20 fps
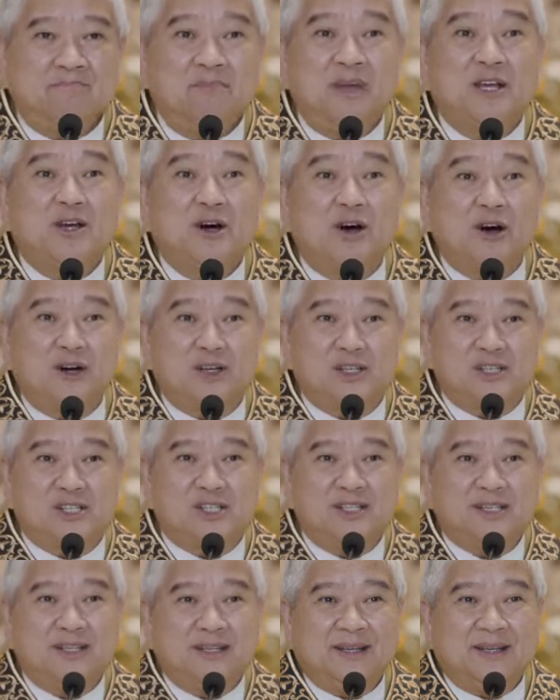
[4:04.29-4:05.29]

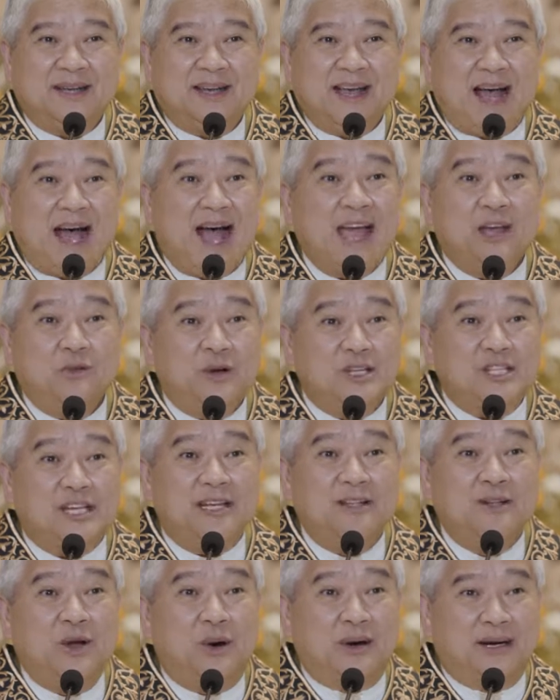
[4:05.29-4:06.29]
because I was
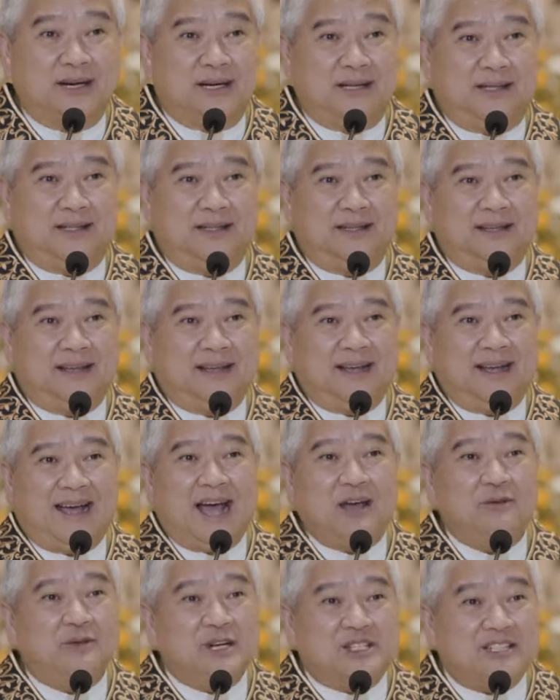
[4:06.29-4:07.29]
ignored
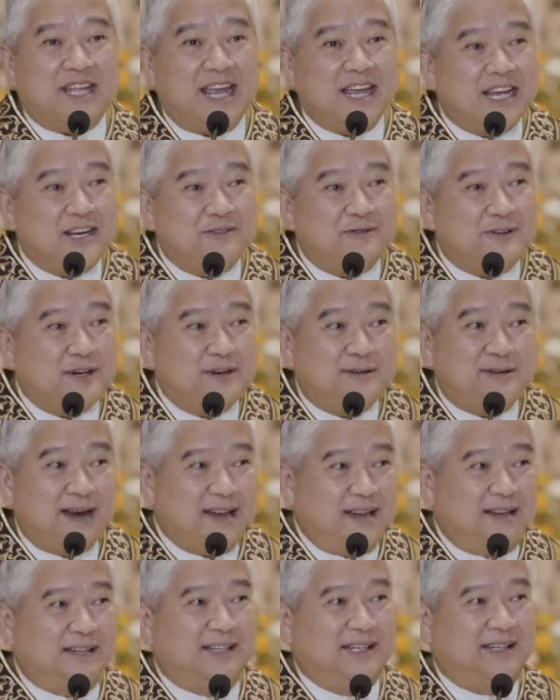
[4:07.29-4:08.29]
I was taken for
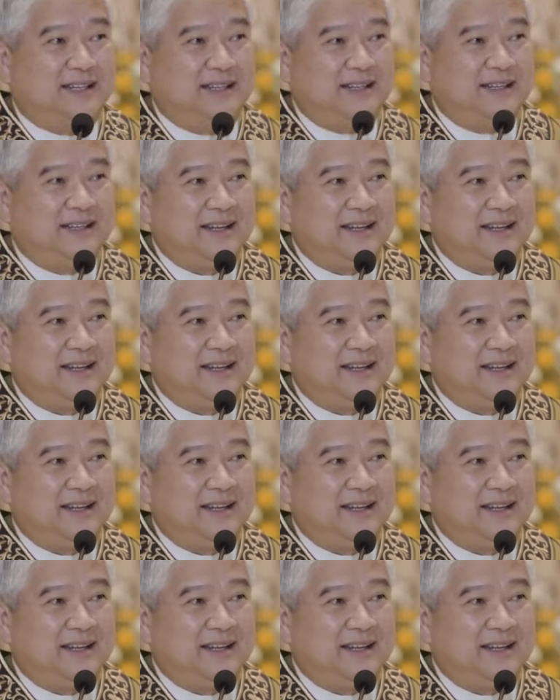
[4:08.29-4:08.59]
granted.